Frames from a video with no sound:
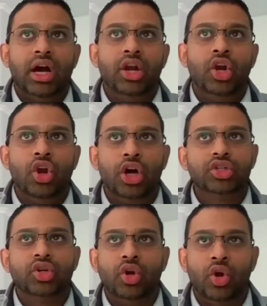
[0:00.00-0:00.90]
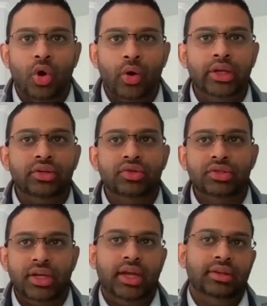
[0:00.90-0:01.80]
are not going
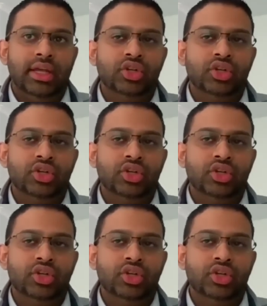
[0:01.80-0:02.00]
to take